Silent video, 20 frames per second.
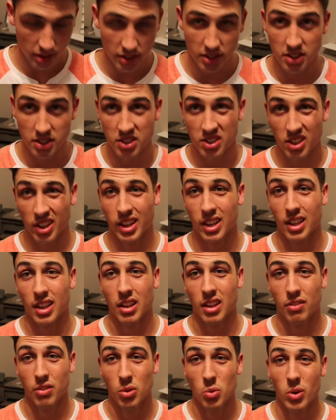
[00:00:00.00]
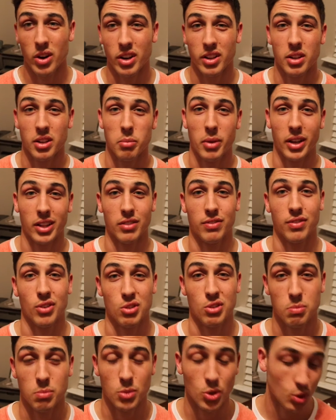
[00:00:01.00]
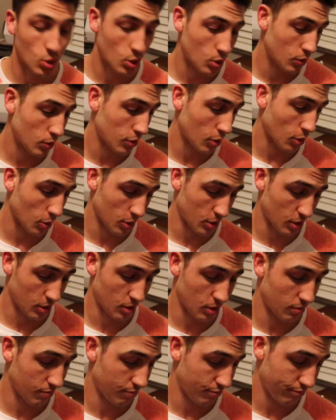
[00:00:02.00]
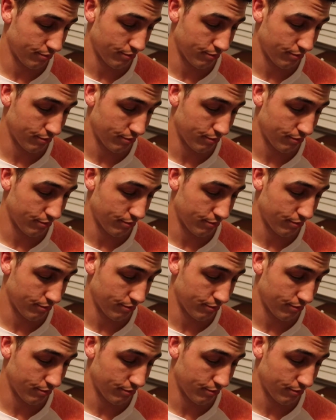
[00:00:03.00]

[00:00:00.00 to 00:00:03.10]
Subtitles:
this is like if you wanted to make the first move or just